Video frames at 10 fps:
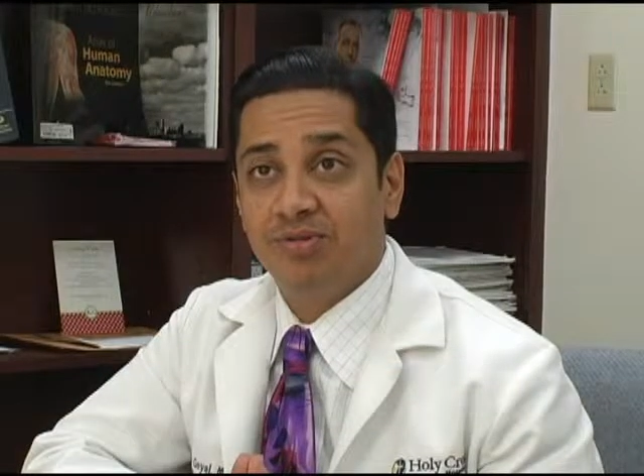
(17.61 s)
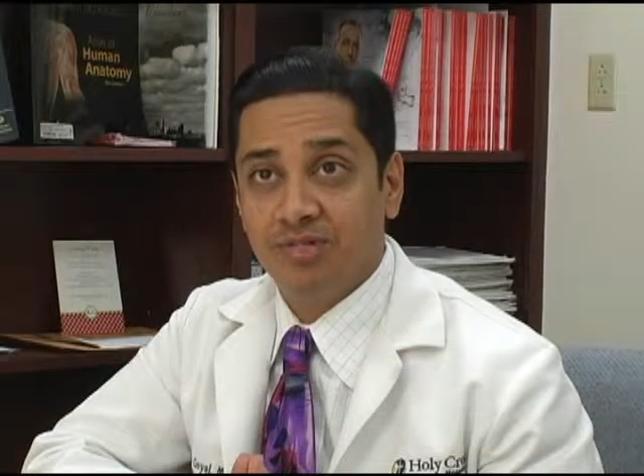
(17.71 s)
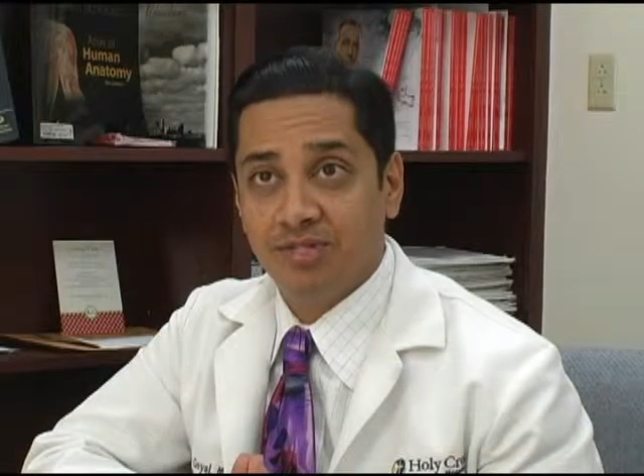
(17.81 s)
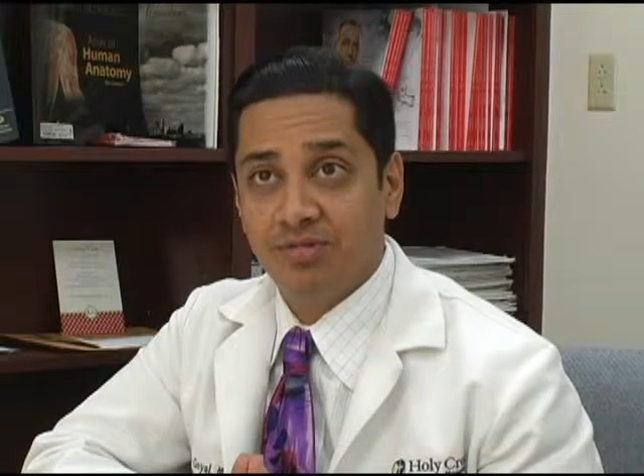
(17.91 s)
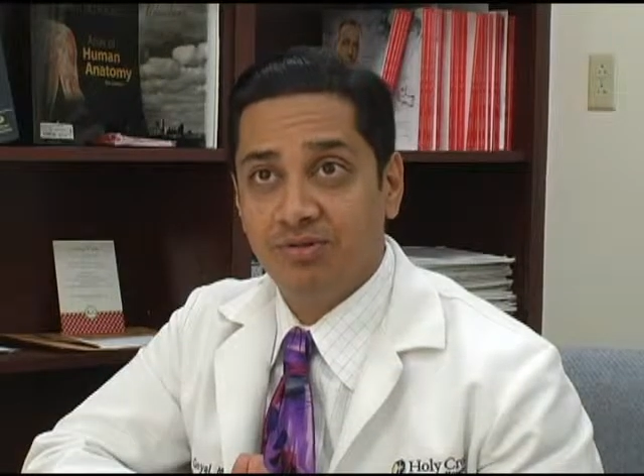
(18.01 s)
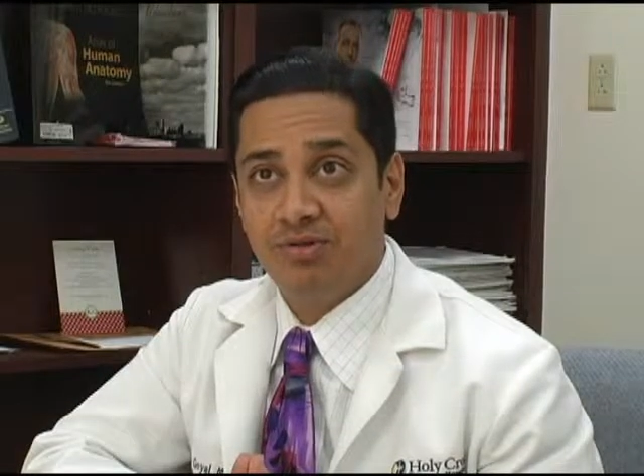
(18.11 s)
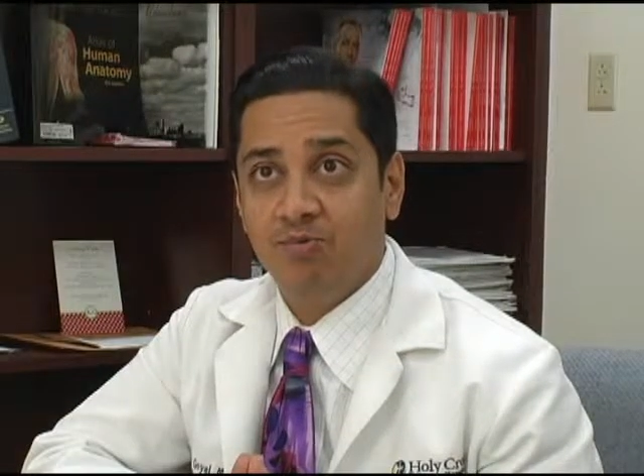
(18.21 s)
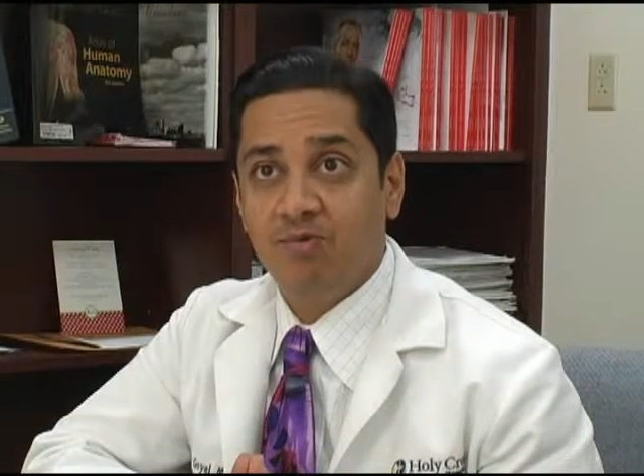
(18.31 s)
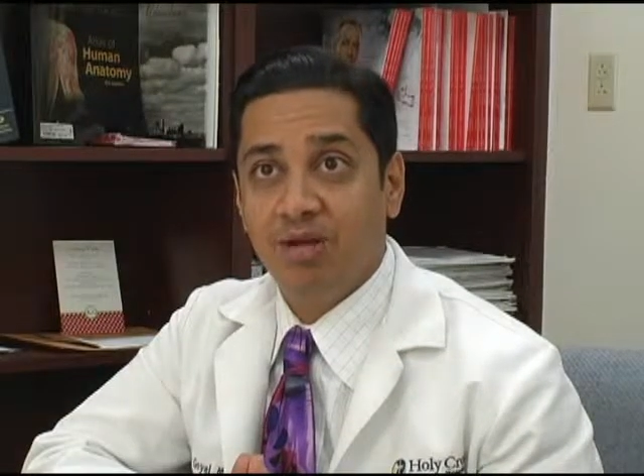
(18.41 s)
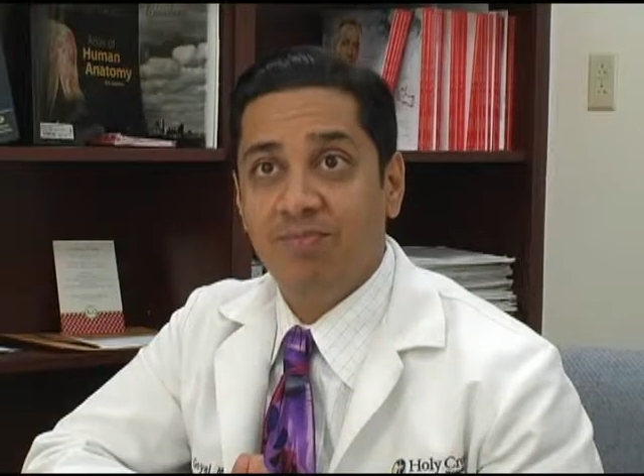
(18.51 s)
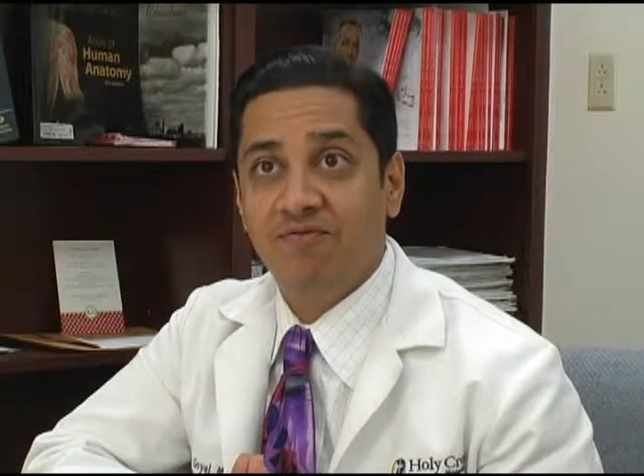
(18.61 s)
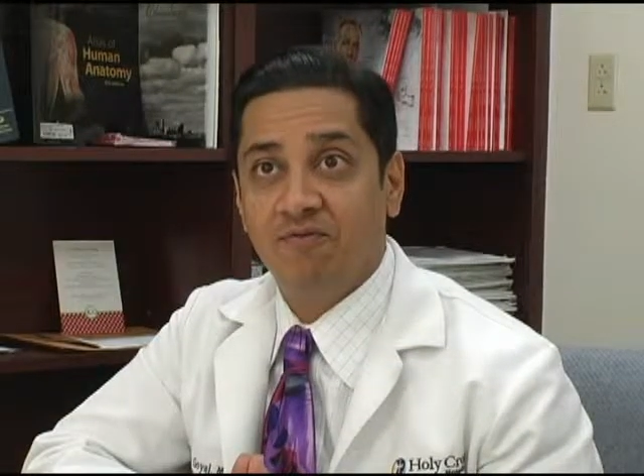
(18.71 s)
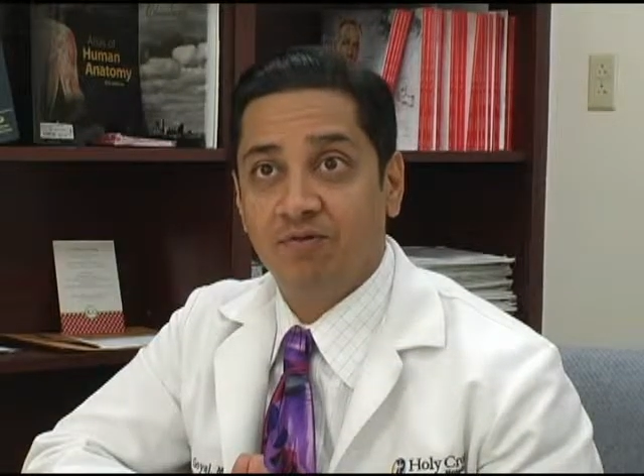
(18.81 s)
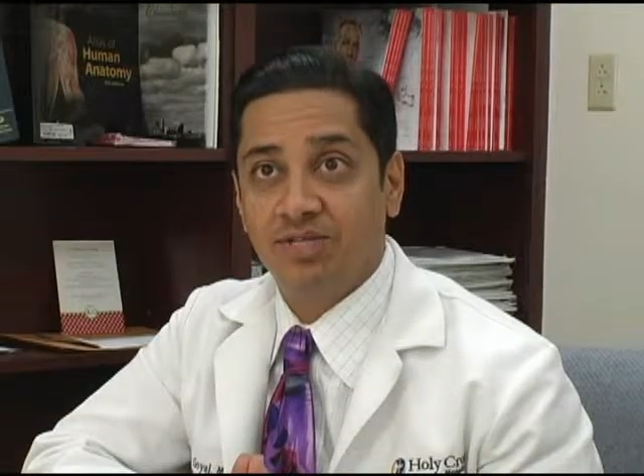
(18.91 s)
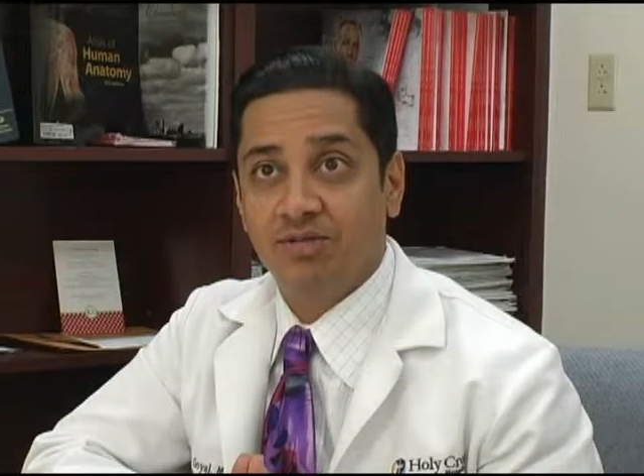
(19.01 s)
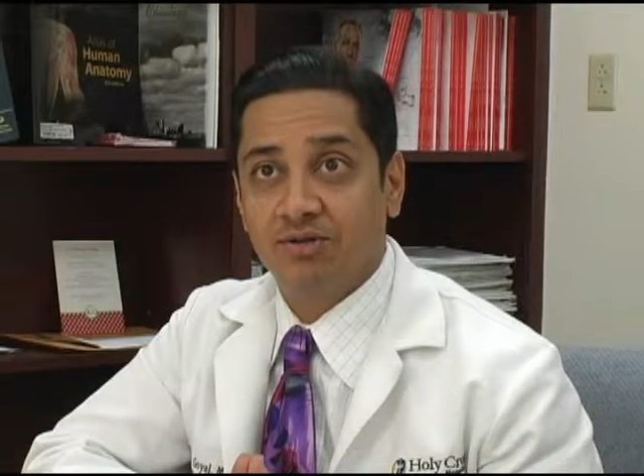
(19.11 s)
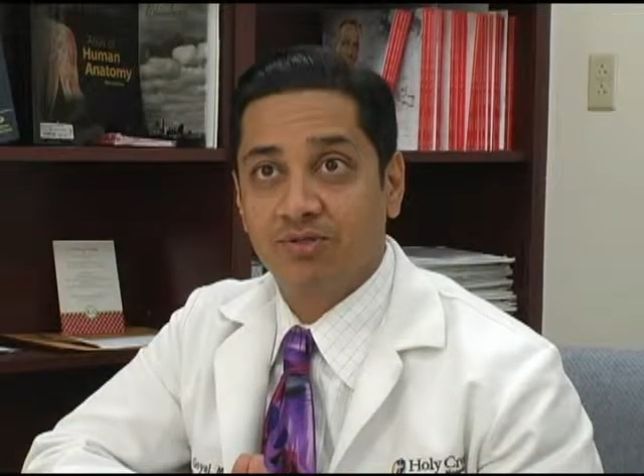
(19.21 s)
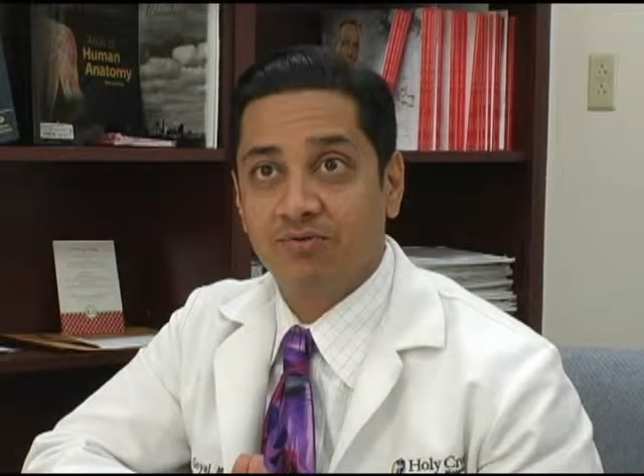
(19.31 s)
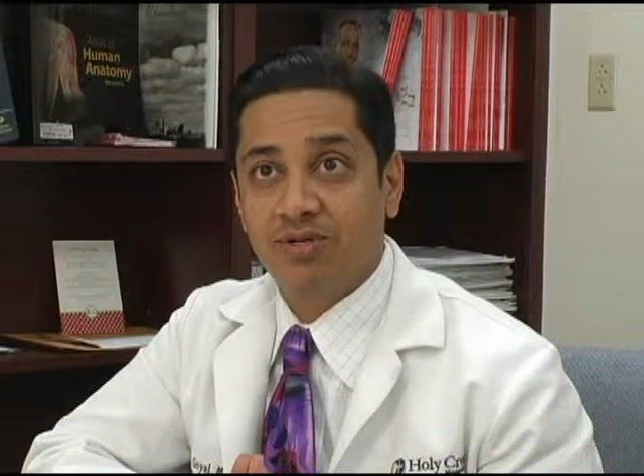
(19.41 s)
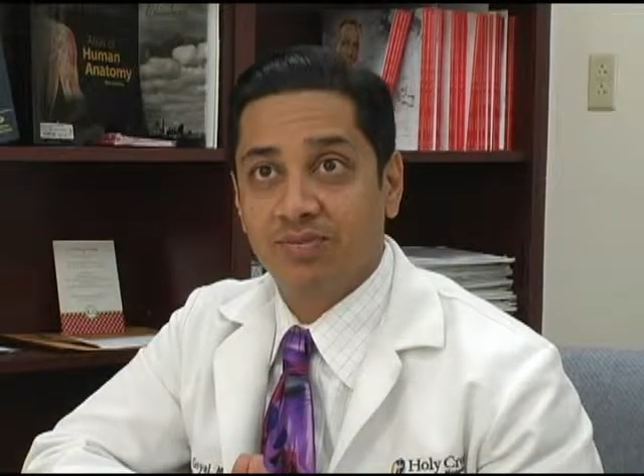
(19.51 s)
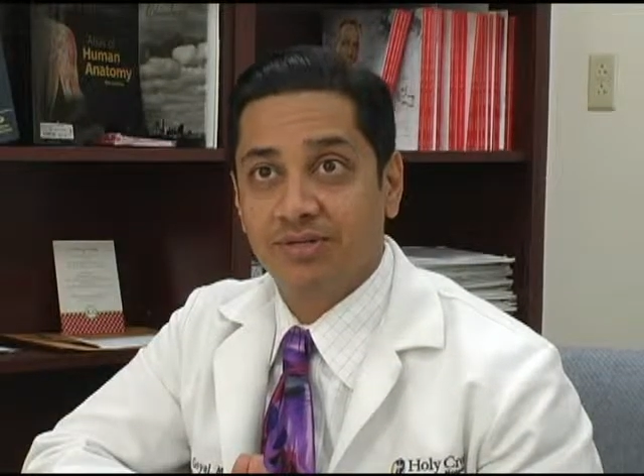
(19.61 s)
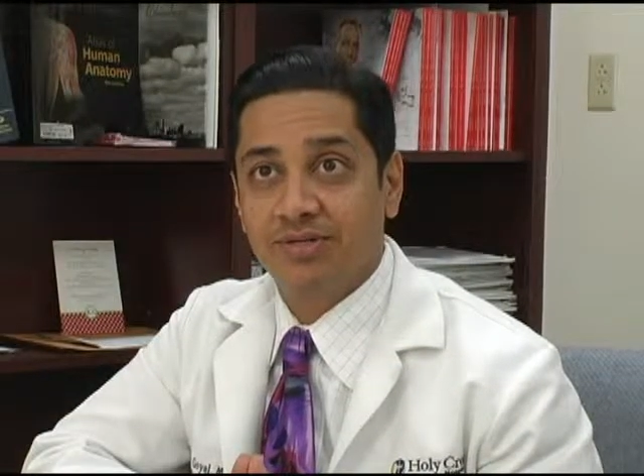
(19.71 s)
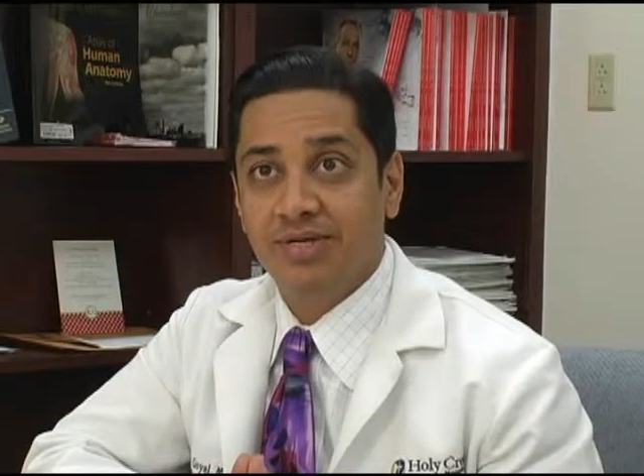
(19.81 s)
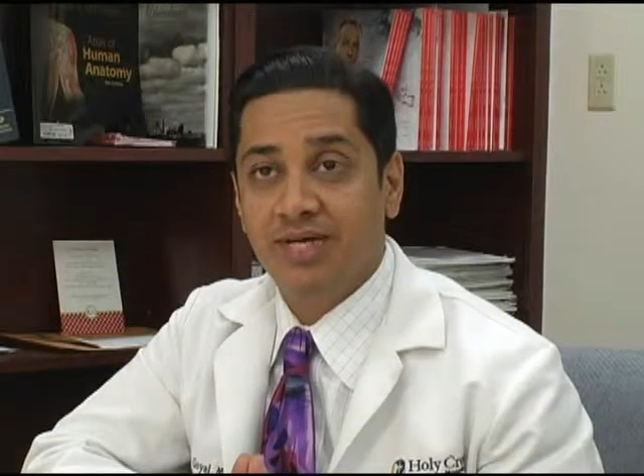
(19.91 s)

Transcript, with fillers: position right before they start the treatment.